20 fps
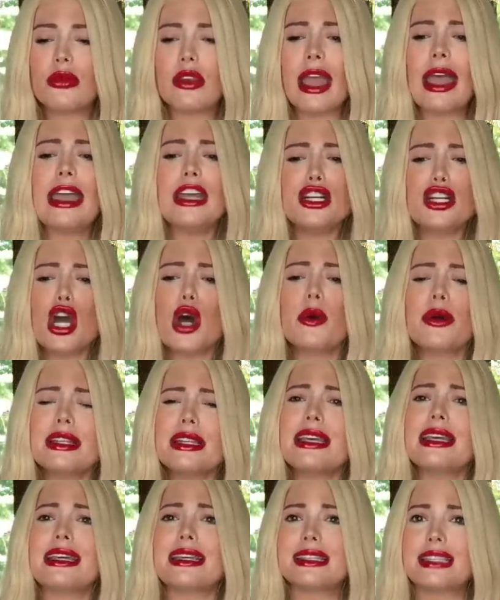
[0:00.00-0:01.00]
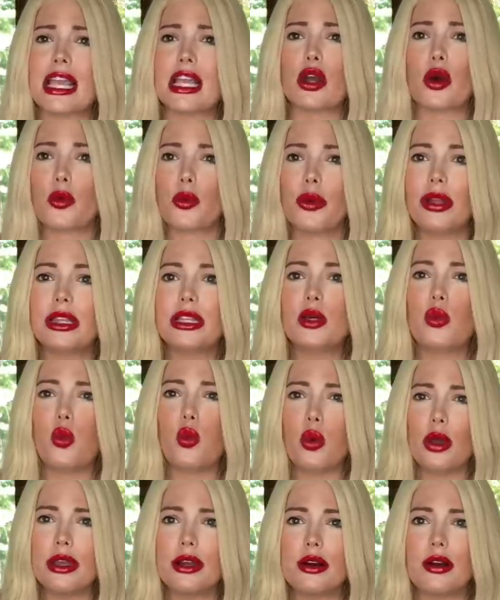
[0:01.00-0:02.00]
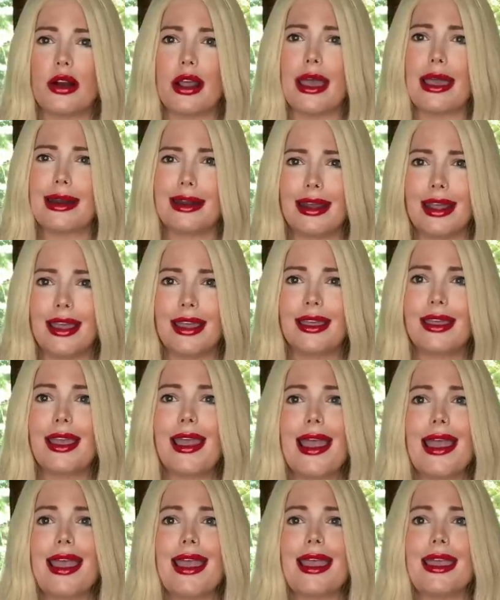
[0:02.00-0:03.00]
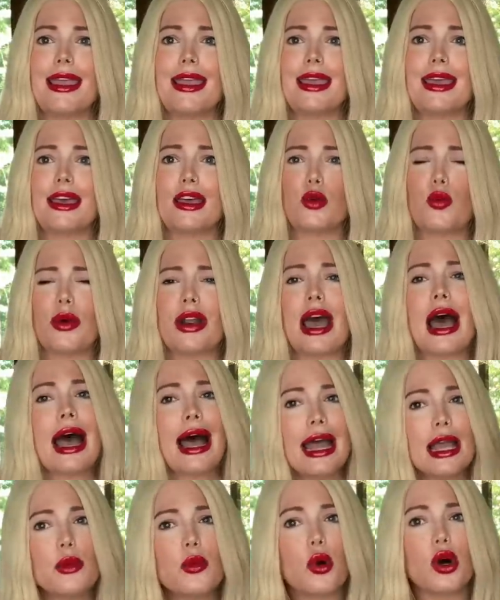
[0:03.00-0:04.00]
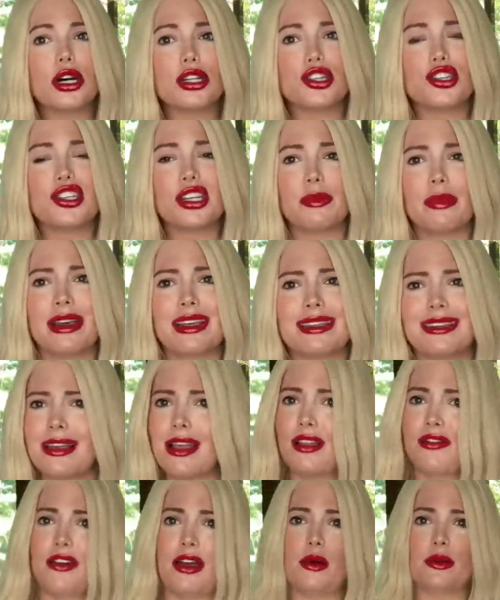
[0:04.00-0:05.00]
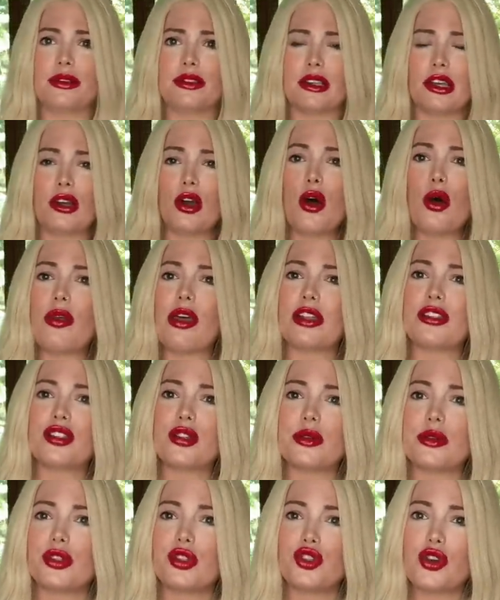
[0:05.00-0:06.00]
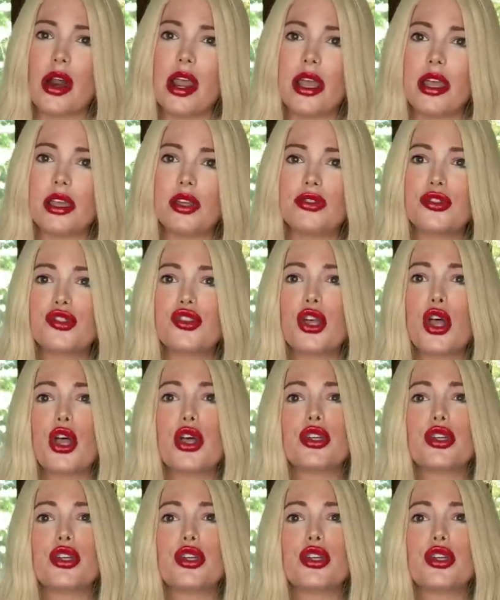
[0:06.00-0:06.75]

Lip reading: I know it is like a really weird ending, and when I watched it myself, I was like, oh, that's so strange.